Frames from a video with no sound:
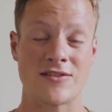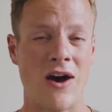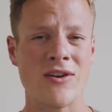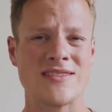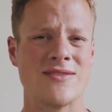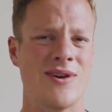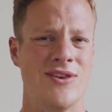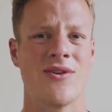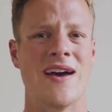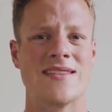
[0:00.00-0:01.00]
So I want to see what
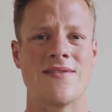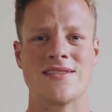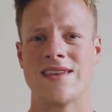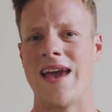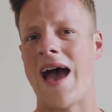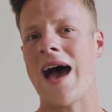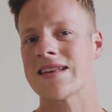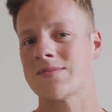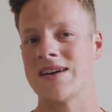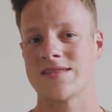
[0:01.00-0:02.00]
you guys have to say
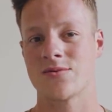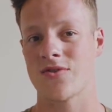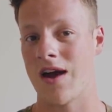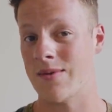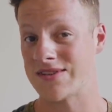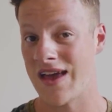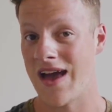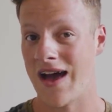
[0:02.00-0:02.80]
as my subscribers.